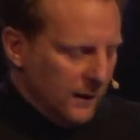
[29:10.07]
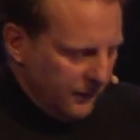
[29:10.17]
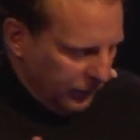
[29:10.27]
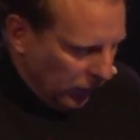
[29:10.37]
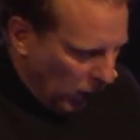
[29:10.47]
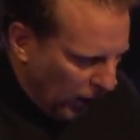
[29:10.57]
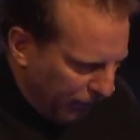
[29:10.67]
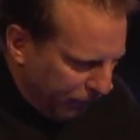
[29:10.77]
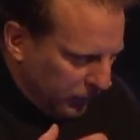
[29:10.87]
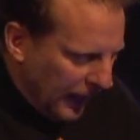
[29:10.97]
This
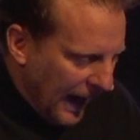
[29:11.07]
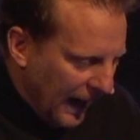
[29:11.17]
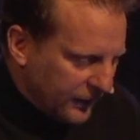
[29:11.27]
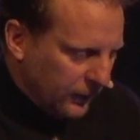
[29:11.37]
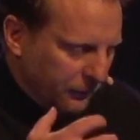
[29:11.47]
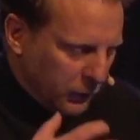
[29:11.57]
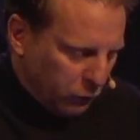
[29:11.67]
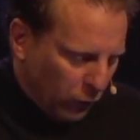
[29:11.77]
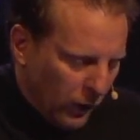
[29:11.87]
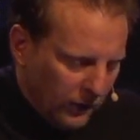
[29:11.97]
awful act of the
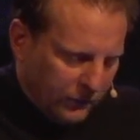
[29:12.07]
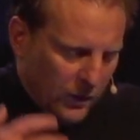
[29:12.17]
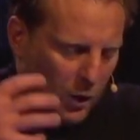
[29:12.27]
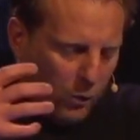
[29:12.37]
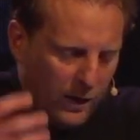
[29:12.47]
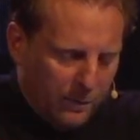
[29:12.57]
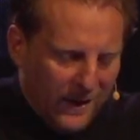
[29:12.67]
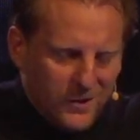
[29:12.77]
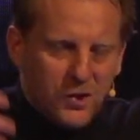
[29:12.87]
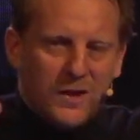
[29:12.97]
cross,
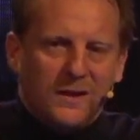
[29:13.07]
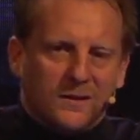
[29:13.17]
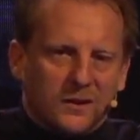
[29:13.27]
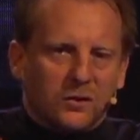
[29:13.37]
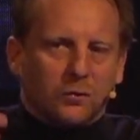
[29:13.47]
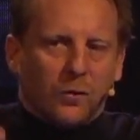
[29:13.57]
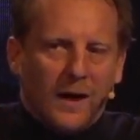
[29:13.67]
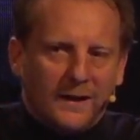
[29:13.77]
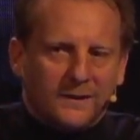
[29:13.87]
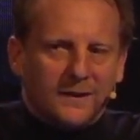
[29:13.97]
whereby Jesus
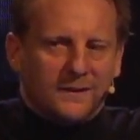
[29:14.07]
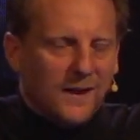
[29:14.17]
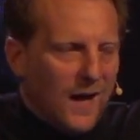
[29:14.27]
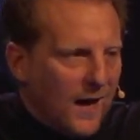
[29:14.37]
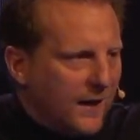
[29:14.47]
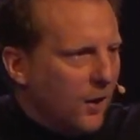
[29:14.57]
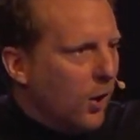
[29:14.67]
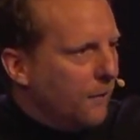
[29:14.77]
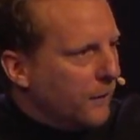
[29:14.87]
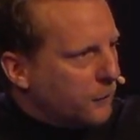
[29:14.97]
Christ died
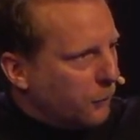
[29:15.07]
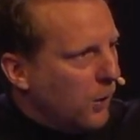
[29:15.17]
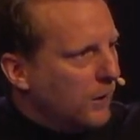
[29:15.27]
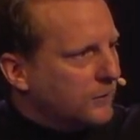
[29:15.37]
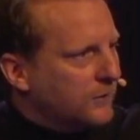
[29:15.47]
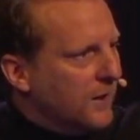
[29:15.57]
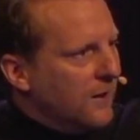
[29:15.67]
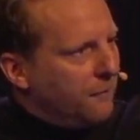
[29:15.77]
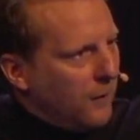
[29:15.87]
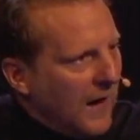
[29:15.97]
on the cross
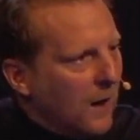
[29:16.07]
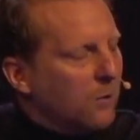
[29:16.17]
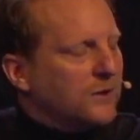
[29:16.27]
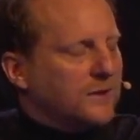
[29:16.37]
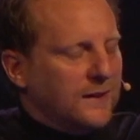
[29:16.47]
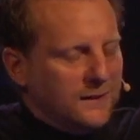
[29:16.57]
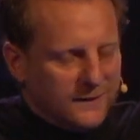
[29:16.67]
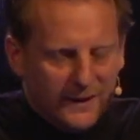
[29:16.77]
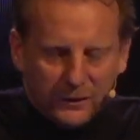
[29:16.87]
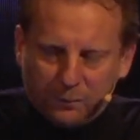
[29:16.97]
for our sins
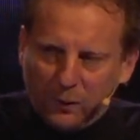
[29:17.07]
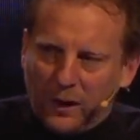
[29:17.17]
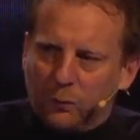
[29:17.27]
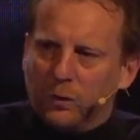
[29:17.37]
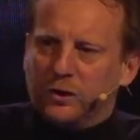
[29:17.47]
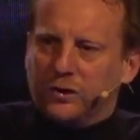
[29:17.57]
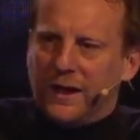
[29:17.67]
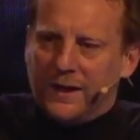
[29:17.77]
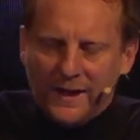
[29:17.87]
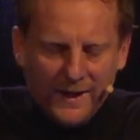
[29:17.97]
and His blood was
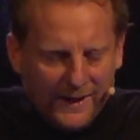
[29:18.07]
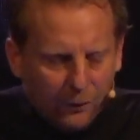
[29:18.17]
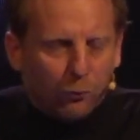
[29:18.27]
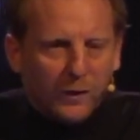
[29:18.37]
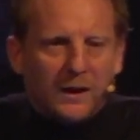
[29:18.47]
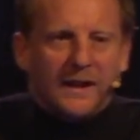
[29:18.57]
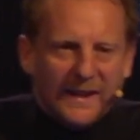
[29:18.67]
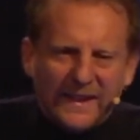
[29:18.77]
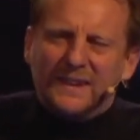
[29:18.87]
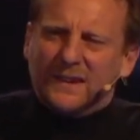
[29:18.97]
shed. It really
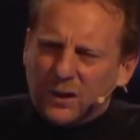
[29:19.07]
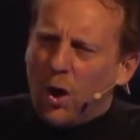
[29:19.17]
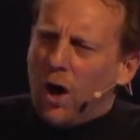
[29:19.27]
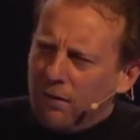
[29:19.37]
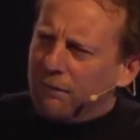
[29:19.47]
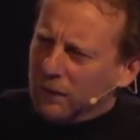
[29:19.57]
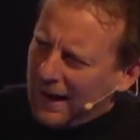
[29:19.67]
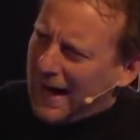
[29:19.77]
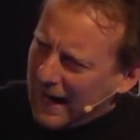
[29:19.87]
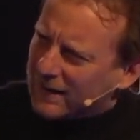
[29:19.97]
is an awful
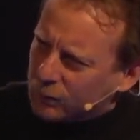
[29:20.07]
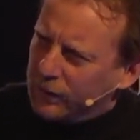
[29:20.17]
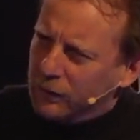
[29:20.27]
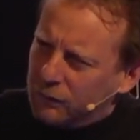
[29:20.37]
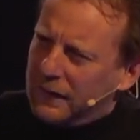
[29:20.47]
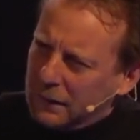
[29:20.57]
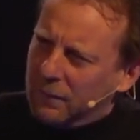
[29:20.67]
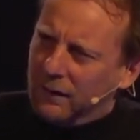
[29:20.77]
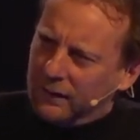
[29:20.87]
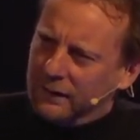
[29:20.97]
act when you think
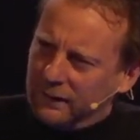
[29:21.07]
about it.